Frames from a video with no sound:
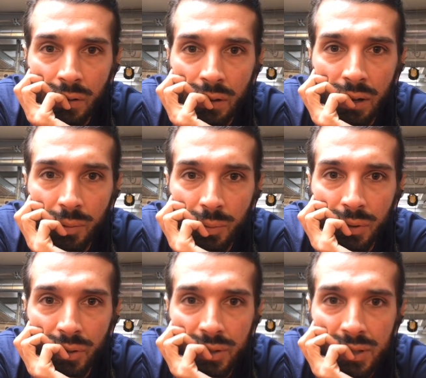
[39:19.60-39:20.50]
How
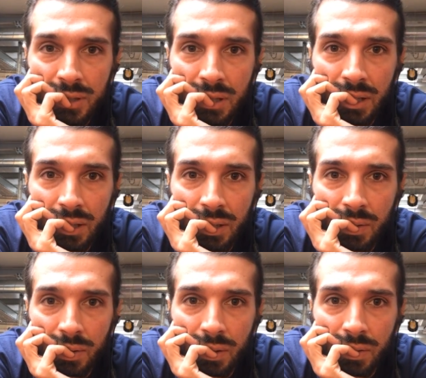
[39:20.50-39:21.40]
will the stake
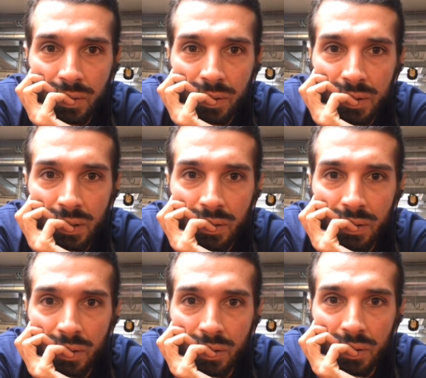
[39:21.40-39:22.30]
with the stake
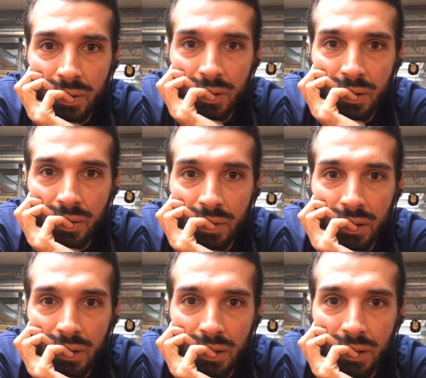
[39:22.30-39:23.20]
will you need
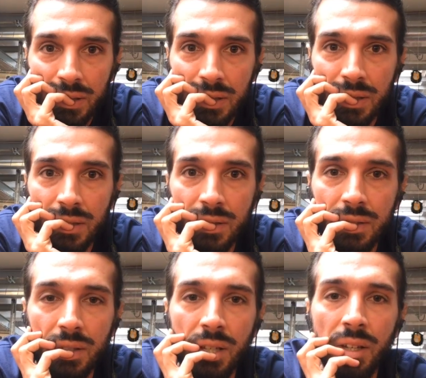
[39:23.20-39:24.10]
banking license?
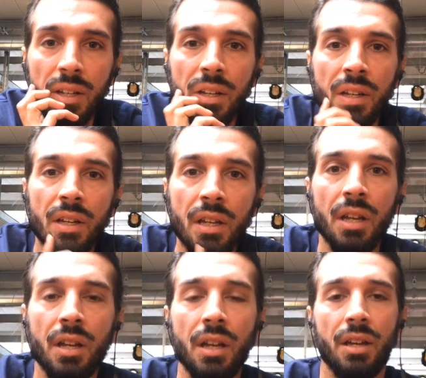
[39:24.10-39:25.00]

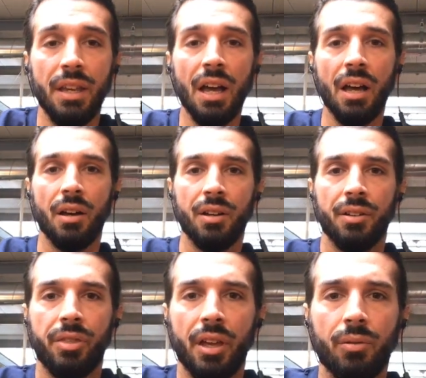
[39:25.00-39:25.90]

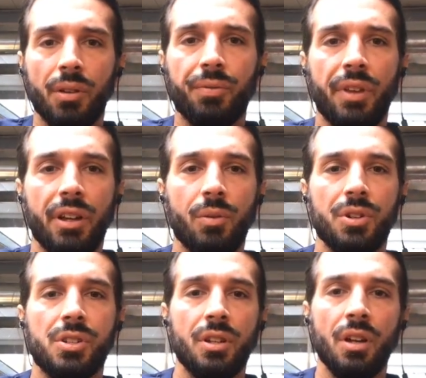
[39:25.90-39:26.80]
Yeah, thank Ralph for that
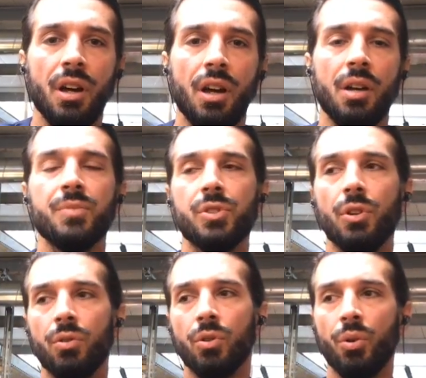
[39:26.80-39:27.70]
question.
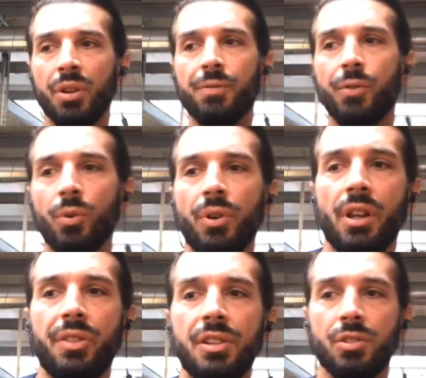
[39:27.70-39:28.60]
So going forward,
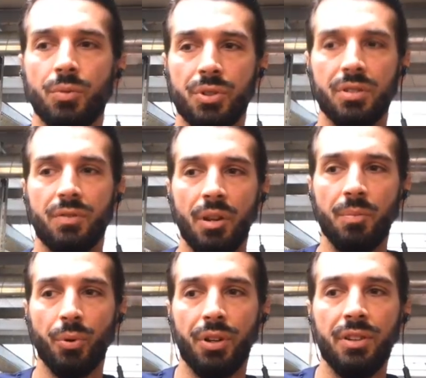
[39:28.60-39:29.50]
I think so, which is very
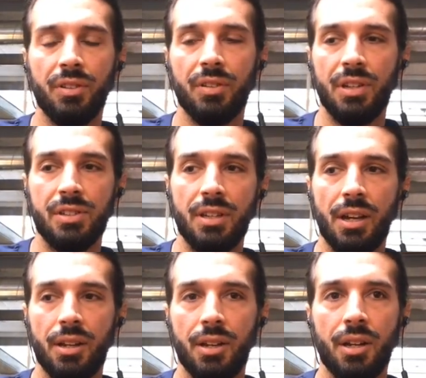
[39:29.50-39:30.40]
important, is
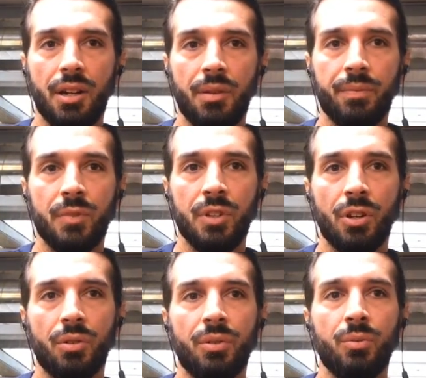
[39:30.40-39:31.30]
that you
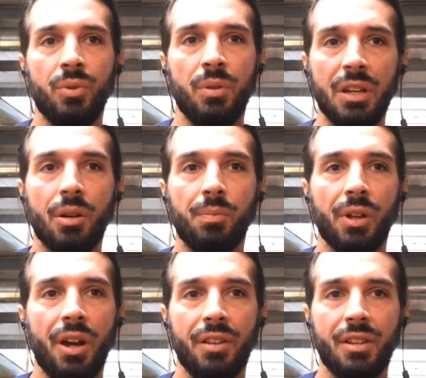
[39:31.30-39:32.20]
know, we be
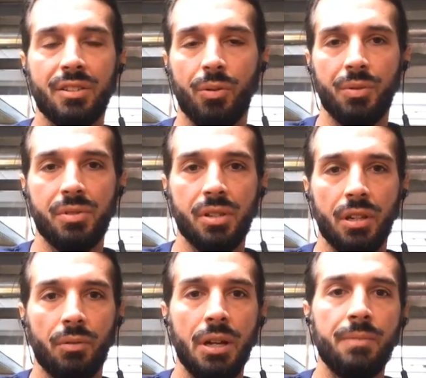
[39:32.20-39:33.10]
compliant, as I always
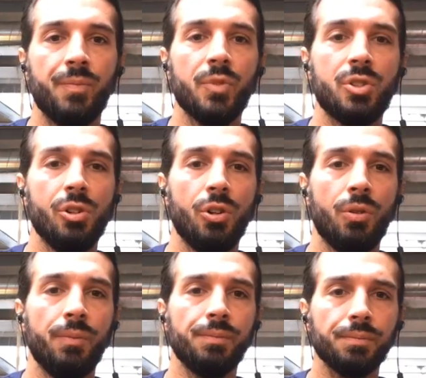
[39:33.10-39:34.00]
saying, right? So